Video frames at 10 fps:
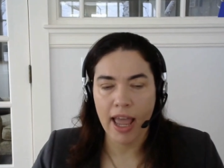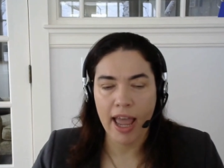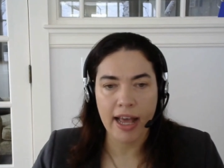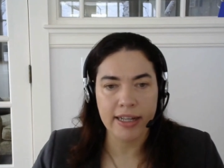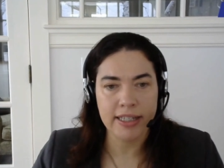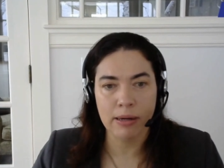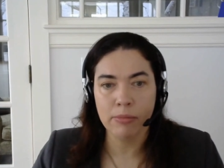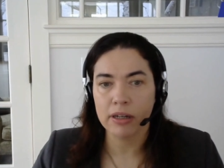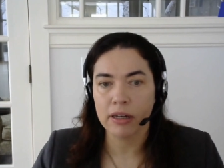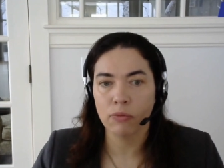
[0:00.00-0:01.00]
and
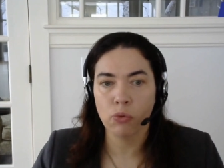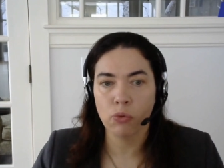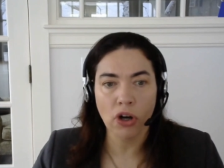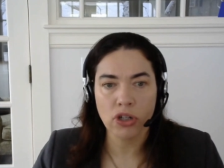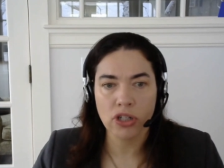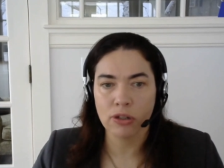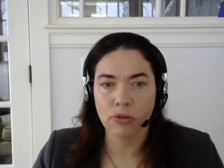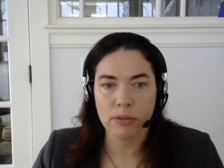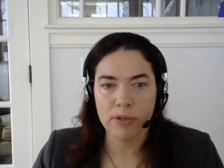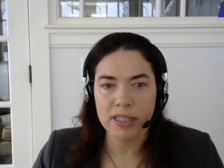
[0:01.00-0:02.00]
some uh, workers in
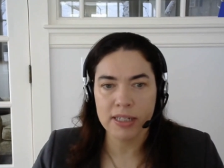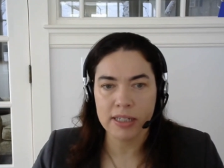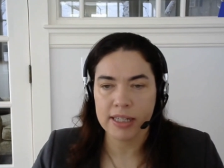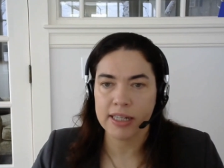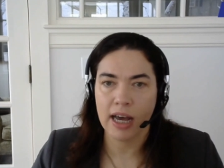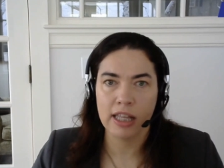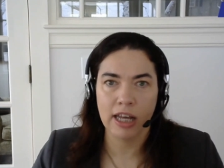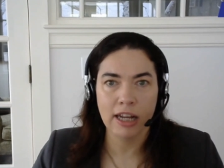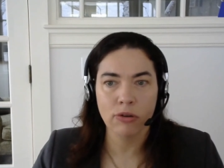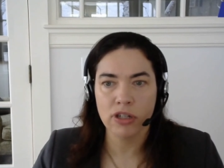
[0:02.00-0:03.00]
those businesses are
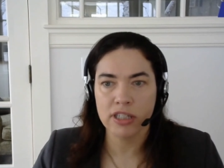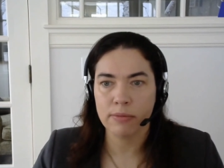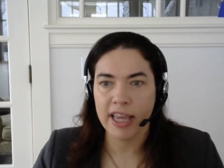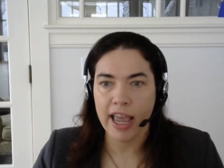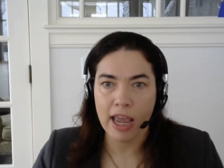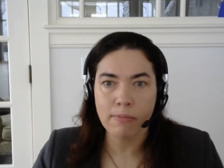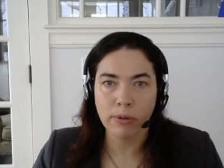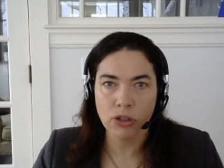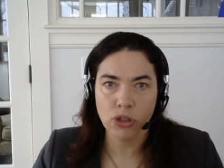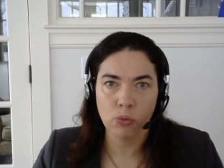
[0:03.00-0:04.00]
not going to be
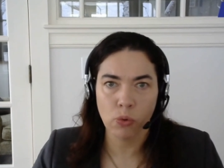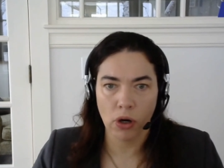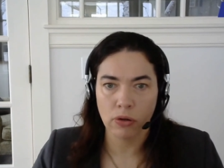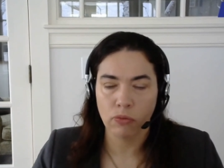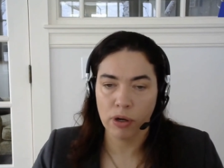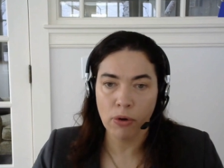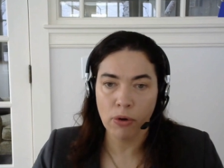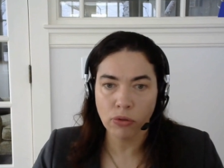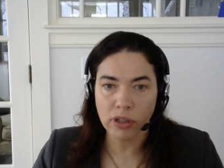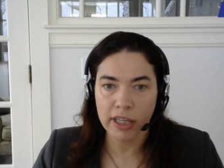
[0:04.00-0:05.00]
able to work
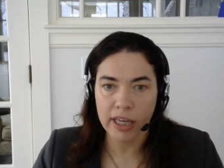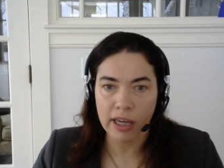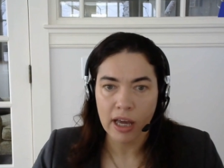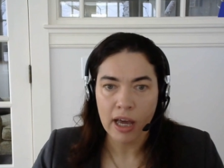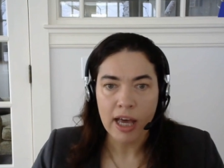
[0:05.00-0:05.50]
remotely,